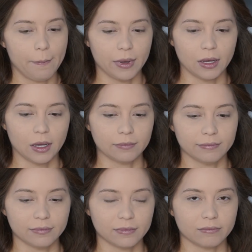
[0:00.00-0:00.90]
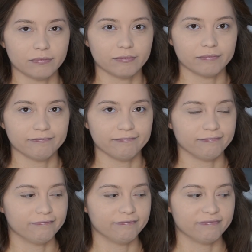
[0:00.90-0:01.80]
but
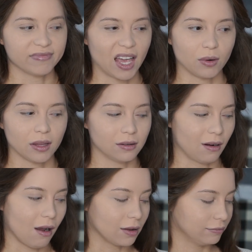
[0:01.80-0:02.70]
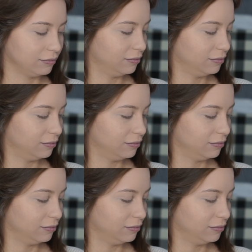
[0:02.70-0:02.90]
I'd rather not.